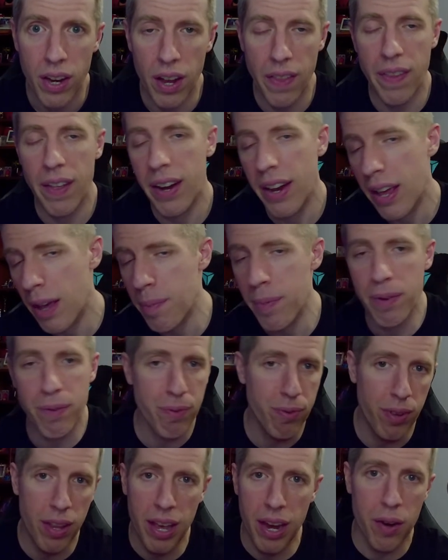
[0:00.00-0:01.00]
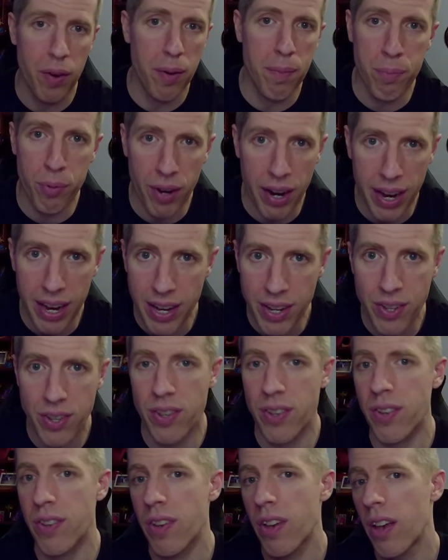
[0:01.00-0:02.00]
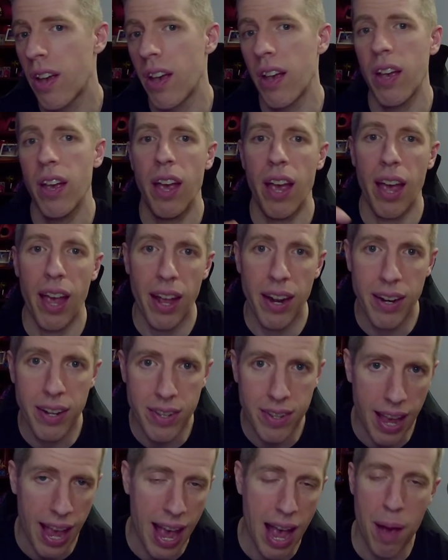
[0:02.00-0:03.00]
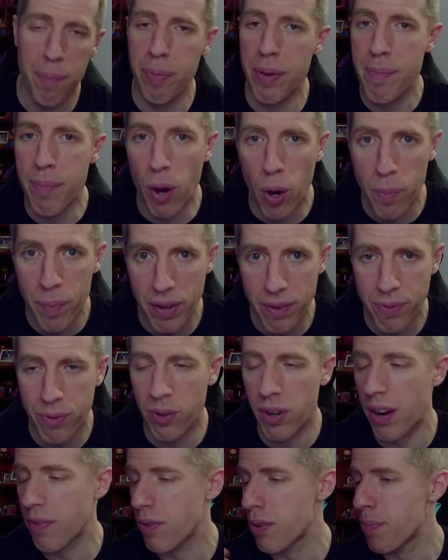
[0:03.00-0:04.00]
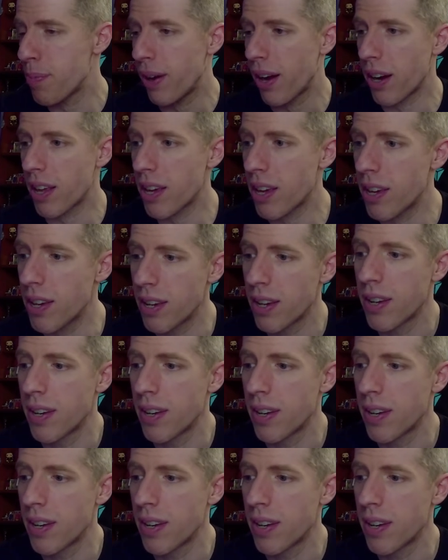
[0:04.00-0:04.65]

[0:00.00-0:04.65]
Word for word: and then him and Flair embrace, and it's a happy moment for everybody.